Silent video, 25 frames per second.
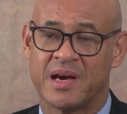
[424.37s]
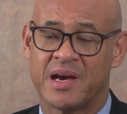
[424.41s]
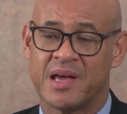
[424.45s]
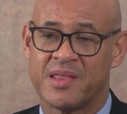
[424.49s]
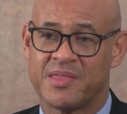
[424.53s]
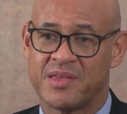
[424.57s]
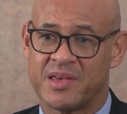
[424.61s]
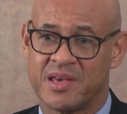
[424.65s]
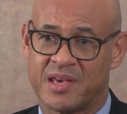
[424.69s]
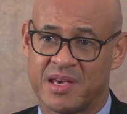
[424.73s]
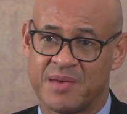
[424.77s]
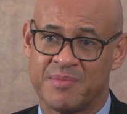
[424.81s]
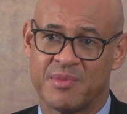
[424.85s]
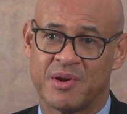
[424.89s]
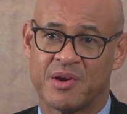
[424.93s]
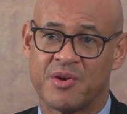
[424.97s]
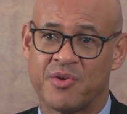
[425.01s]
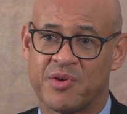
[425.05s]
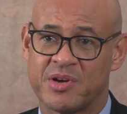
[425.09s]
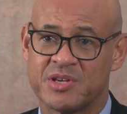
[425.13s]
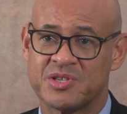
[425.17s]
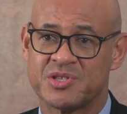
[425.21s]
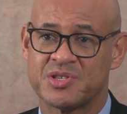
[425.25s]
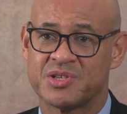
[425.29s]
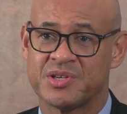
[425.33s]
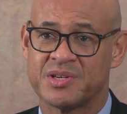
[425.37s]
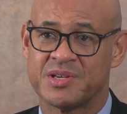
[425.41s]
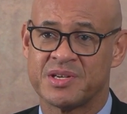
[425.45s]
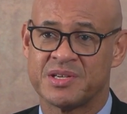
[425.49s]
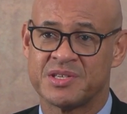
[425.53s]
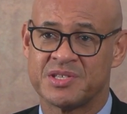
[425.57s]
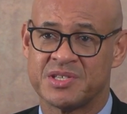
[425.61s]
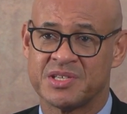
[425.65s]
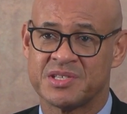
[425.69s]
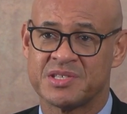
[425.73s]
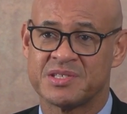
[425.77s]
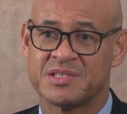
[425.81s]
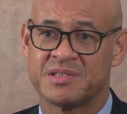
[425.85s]
I think immigration
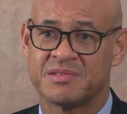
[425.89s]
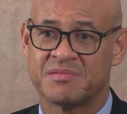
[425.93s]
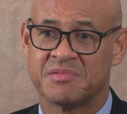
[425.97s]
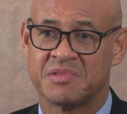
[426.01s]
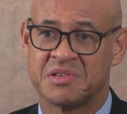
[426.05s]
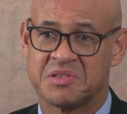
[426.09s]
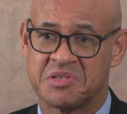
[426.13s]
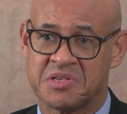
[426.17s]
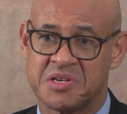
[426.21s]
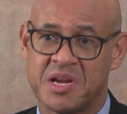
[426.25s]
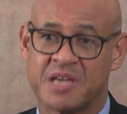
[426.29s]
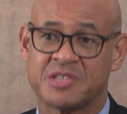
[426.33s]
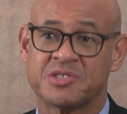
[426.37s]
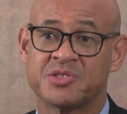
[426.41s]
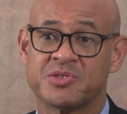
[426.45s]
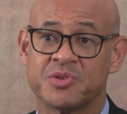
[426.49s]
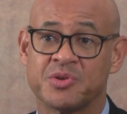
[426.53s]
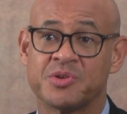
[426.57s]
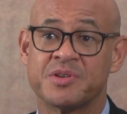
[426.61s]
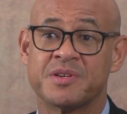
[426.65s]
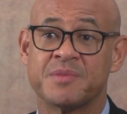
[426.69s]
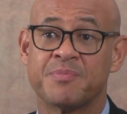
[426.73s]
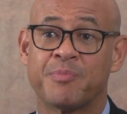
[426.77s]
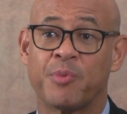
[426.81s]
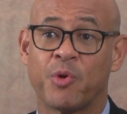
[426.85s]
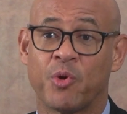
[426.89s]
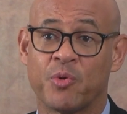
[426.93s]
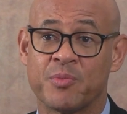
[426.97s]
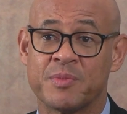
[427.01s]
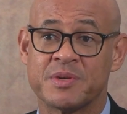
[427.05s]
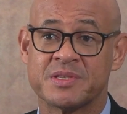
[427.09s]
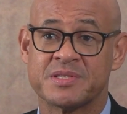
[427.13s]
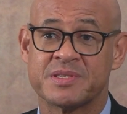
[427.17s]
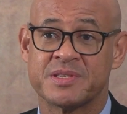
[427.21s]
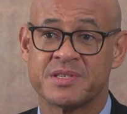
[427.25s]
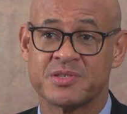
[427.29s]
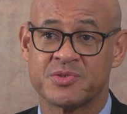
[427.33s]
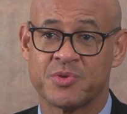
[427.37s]
and just international
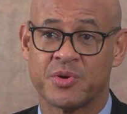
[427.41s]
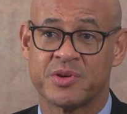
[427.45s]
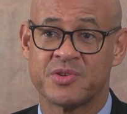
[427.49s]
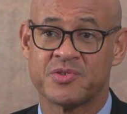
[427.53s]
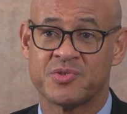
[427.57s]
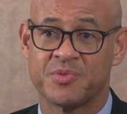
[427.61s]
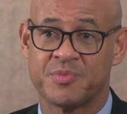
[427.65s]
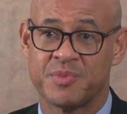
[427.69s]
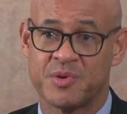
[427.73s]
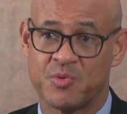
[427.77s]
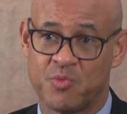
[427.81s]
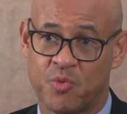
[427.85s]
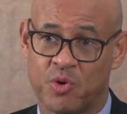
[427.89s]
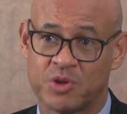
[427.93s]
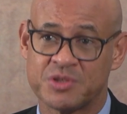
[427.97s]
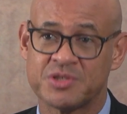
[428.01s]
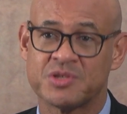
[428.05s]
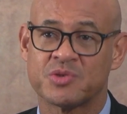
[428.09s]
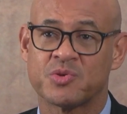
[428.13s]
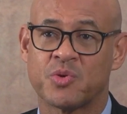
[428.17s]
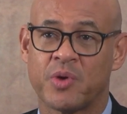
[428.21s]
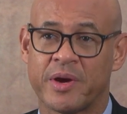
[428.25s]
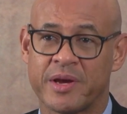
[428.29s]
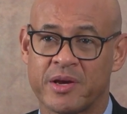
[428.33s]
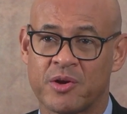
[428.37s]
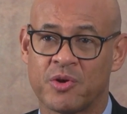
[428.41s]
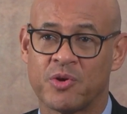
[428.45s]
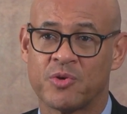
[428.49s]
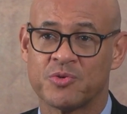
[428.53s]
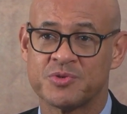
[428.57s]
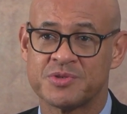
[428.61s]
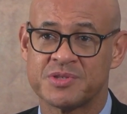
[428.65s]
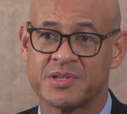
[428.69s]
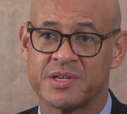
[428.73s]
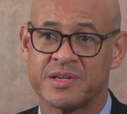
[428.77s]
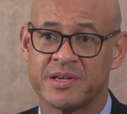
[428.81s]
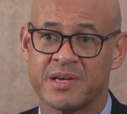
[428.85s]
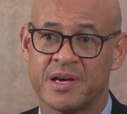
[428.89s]
diplomacy is going to be watched quite
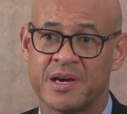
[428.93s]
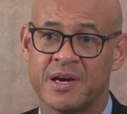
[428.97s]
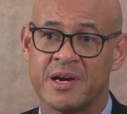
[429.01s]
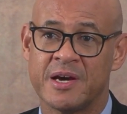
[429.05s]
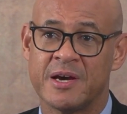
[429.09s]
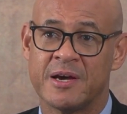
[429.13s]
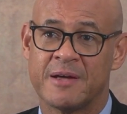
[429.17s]
closely.